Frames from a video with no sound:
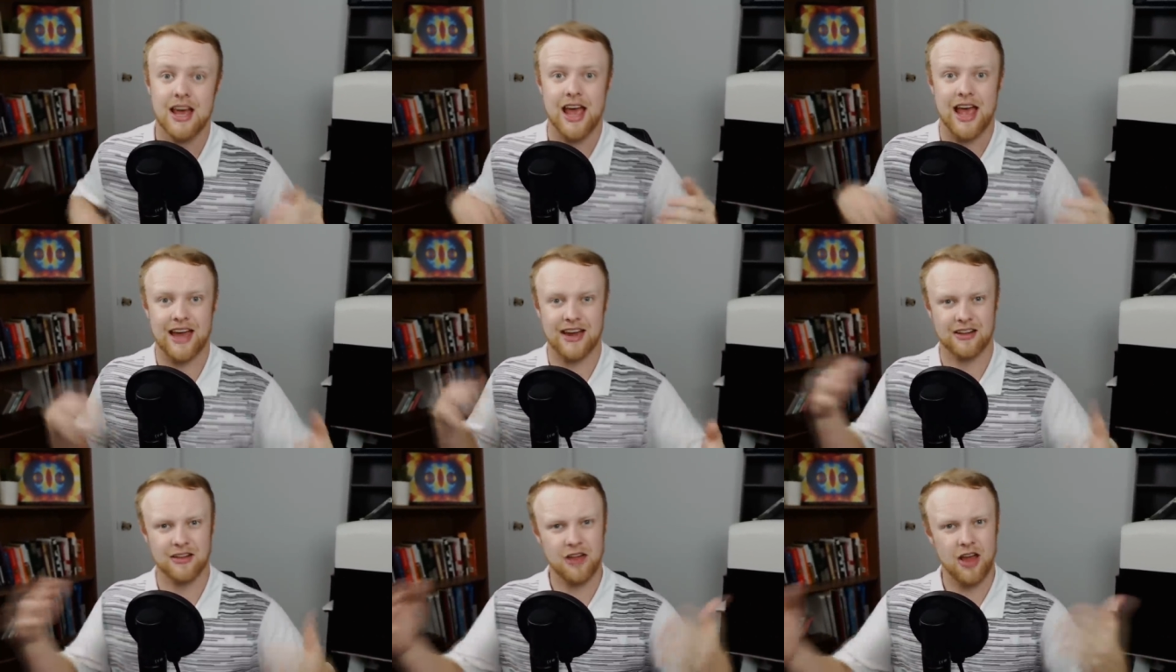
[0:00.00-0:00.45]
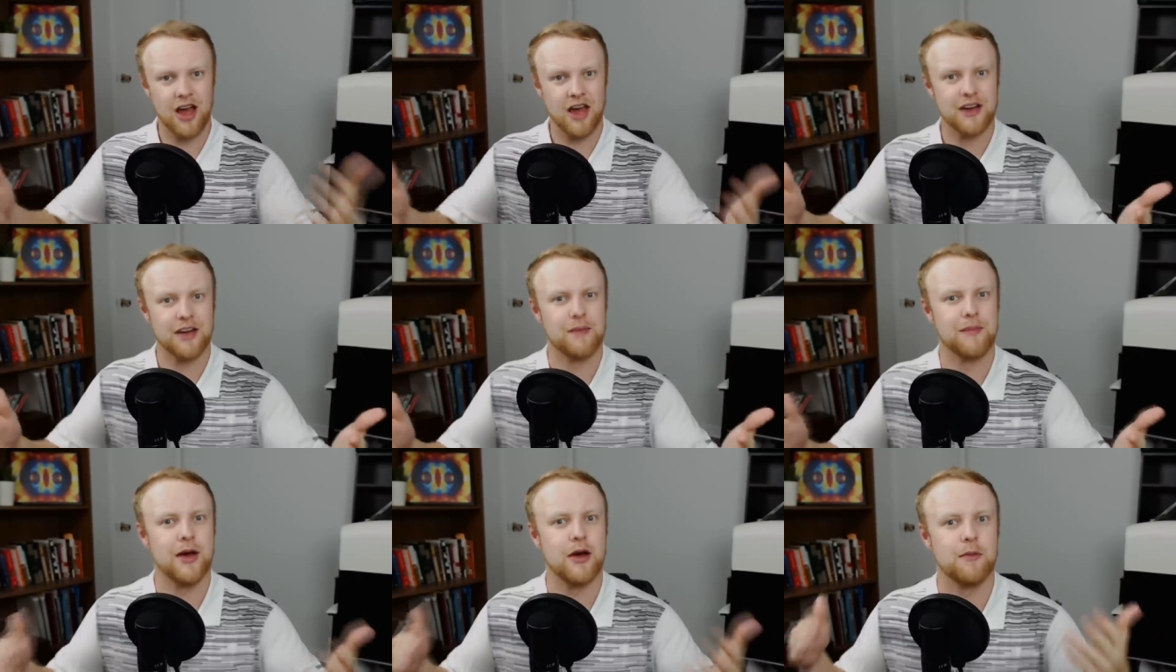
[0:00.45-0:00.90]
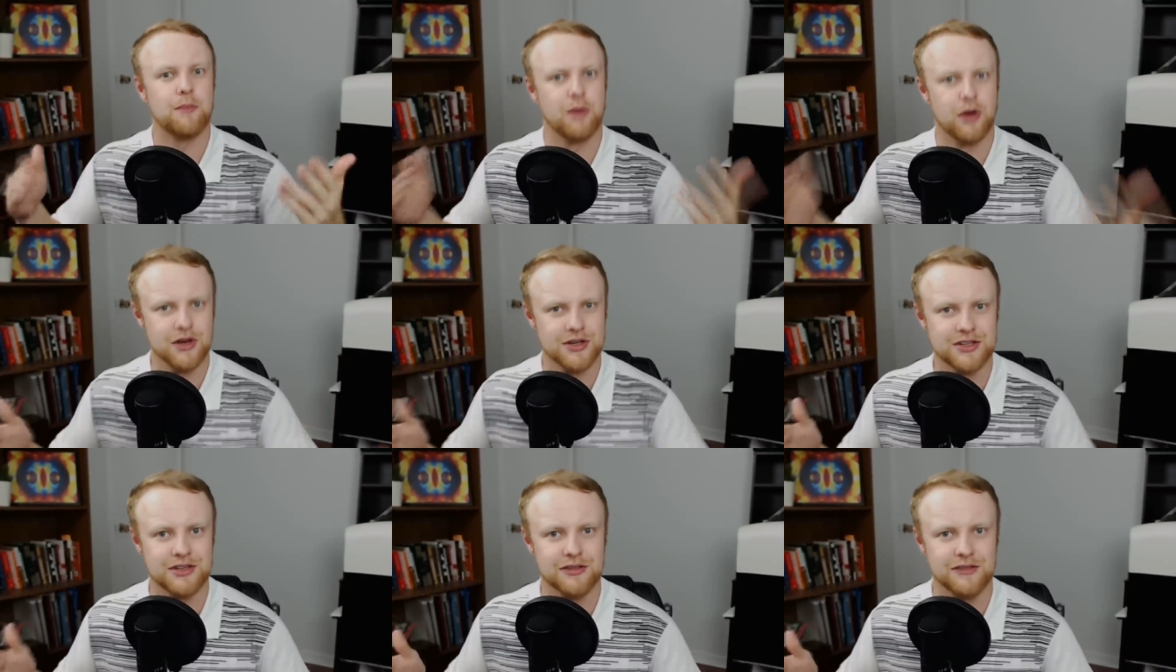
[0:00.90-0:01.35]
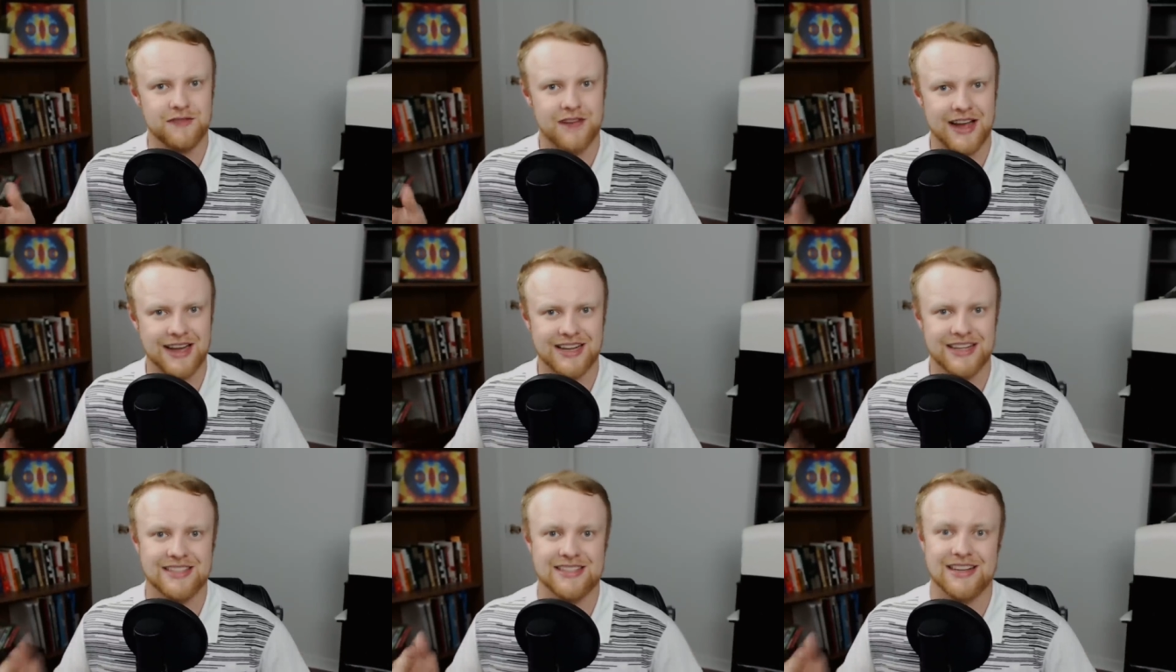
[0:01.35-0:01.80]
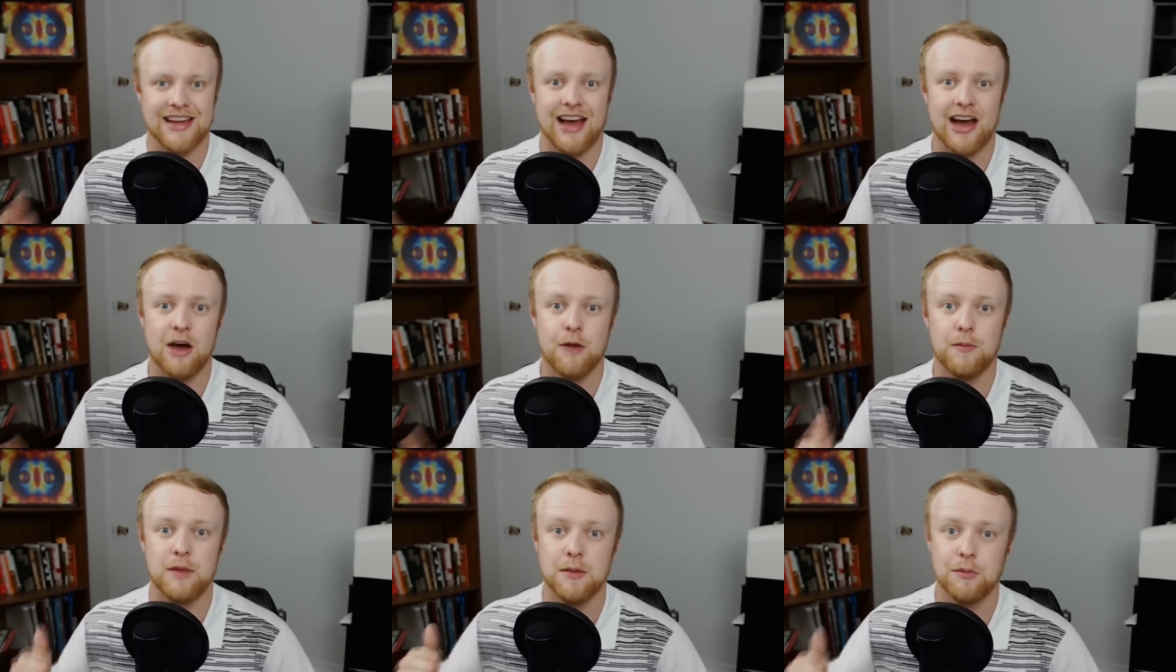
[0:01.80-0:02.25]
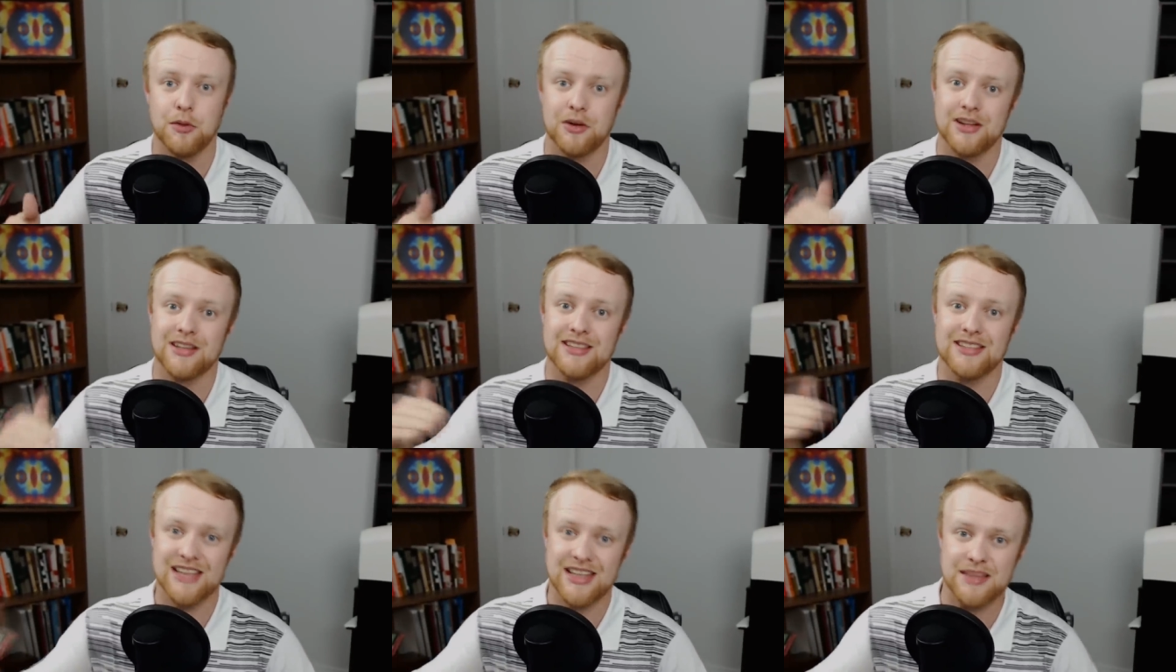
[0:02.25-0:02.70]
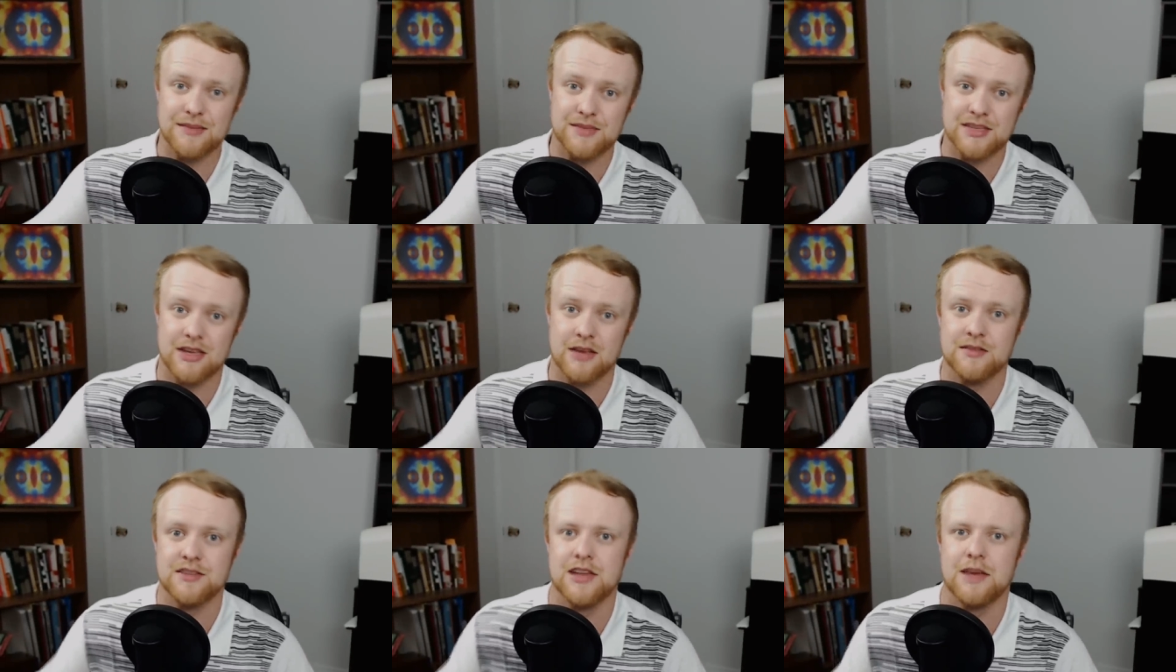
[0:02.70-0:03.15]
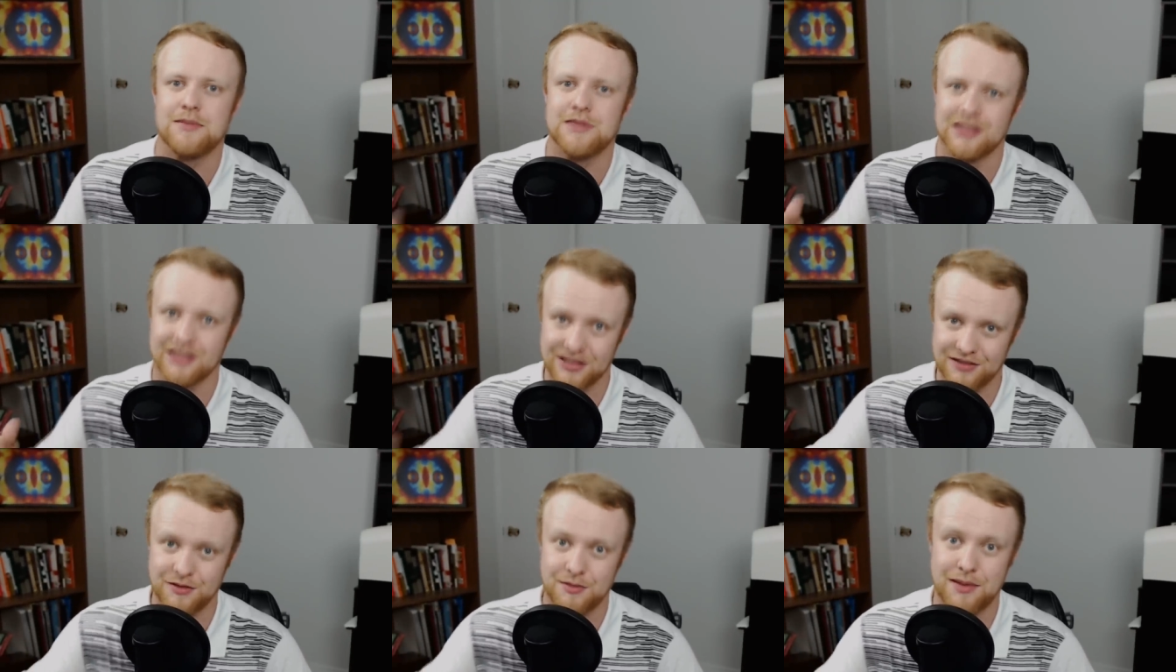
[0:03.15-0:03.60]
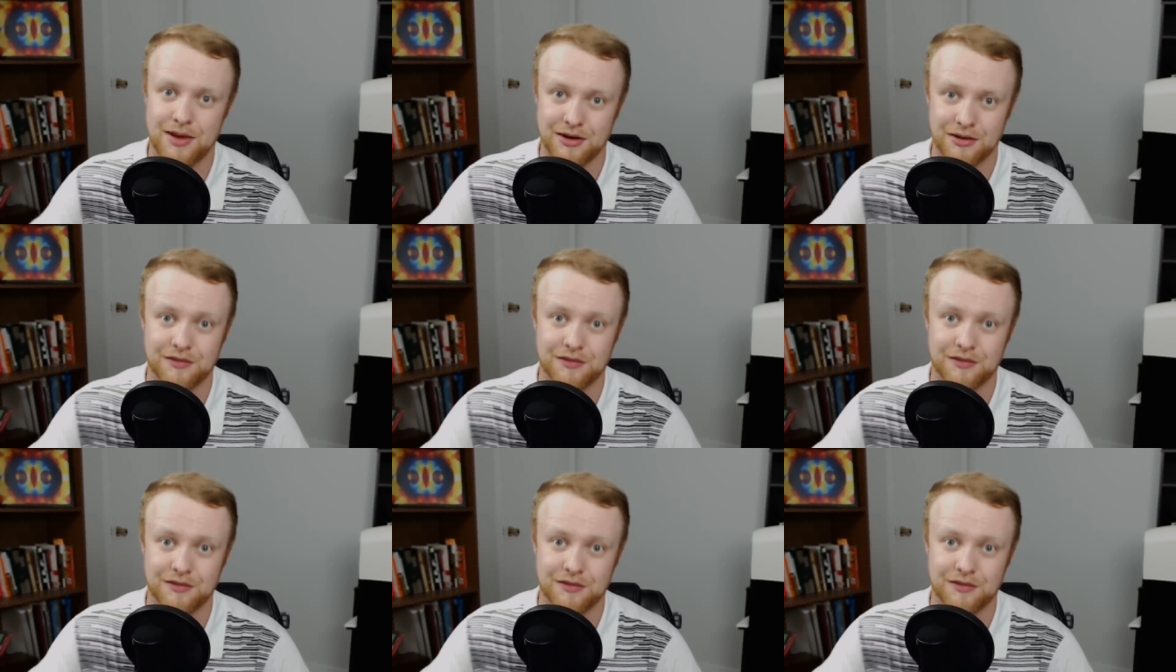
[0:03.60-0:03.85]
and a lot about personal finance and how people can set themselves up to live a better